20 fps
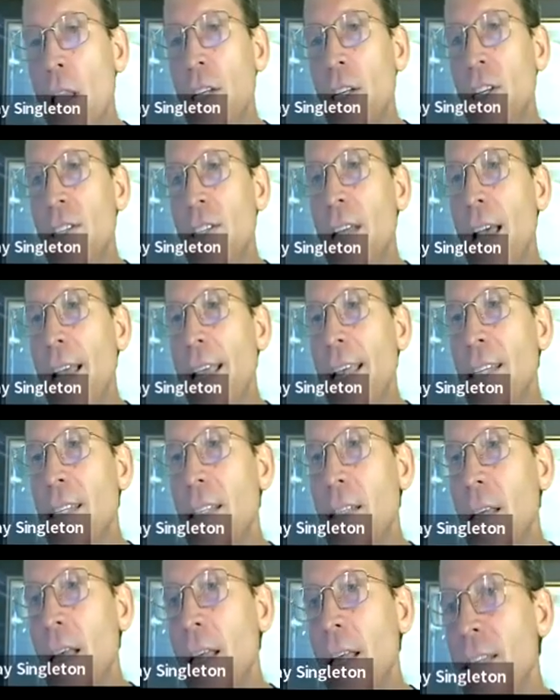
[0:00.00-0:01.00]
And just, I
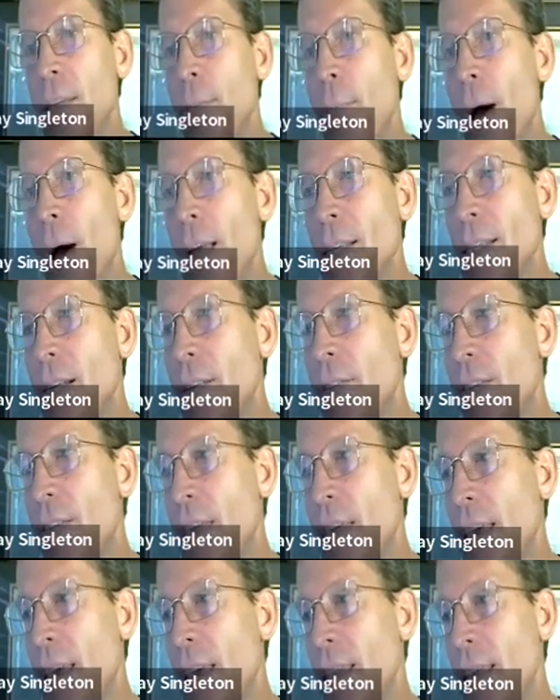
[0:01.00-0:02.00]
guess, as a positive
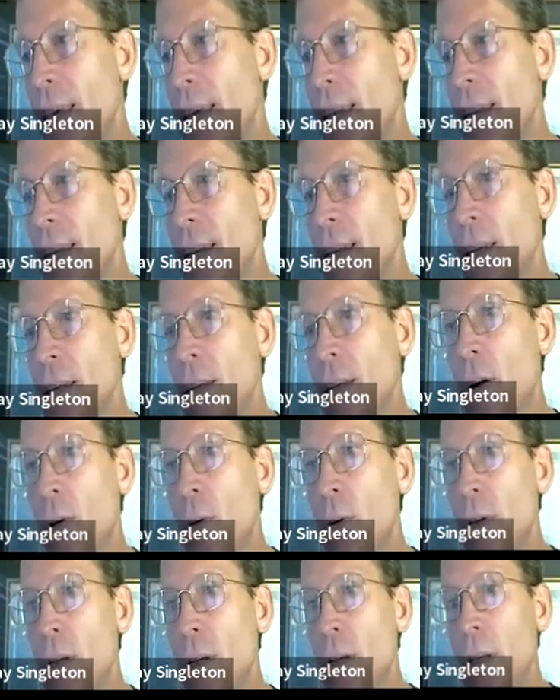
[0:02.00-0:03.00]
thing that, you
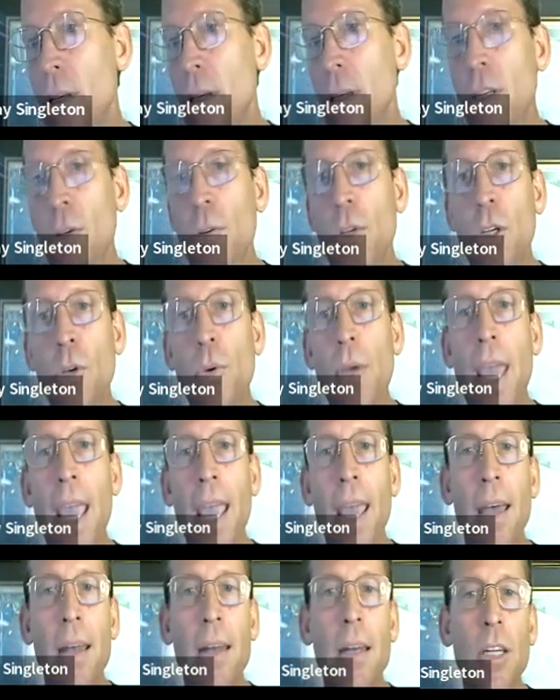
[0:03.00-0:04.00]
know, you, you
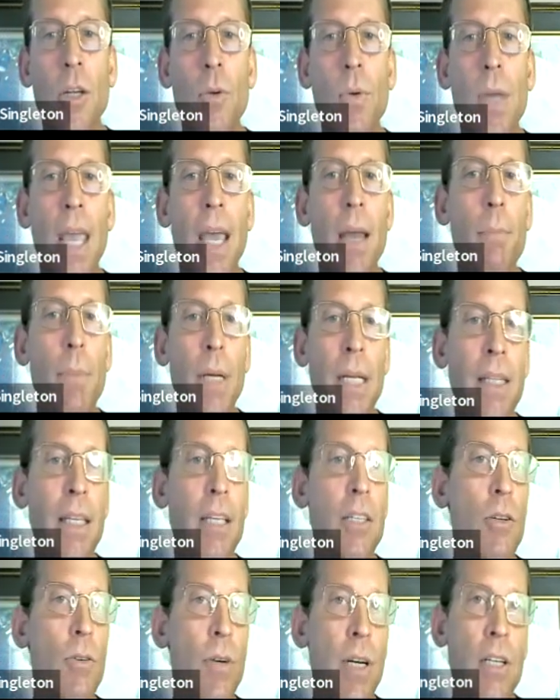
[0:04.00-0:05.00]
can you can beat
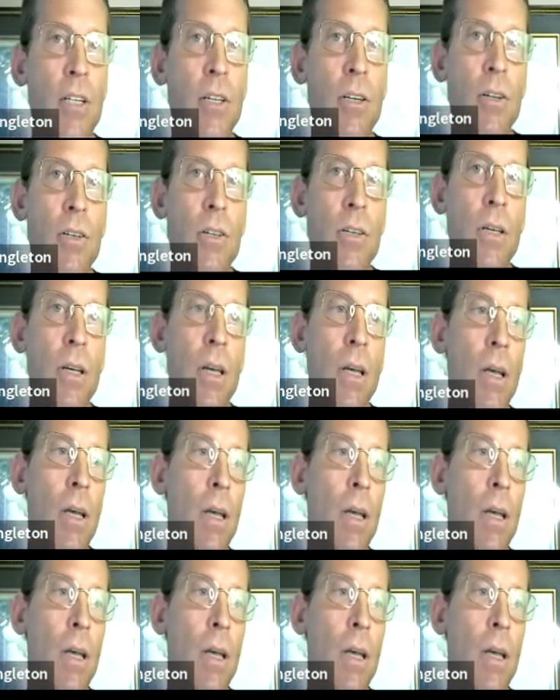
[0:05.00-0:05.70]
these creatures.